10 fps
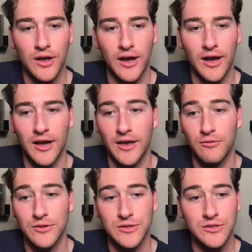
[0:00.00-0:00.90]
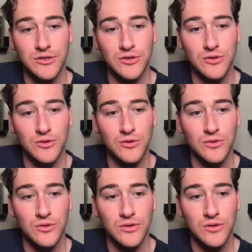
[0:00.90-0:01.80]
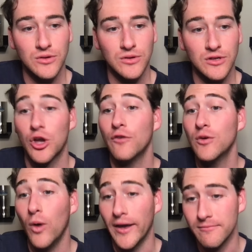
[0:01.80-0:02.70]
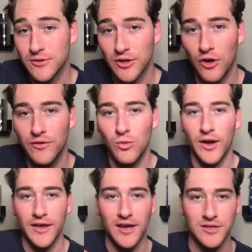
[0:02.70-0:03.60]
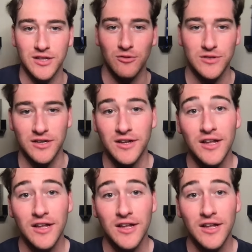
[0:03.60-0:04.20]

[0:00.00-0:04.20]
It was to Sakovi White. Sakovi White, yes. That was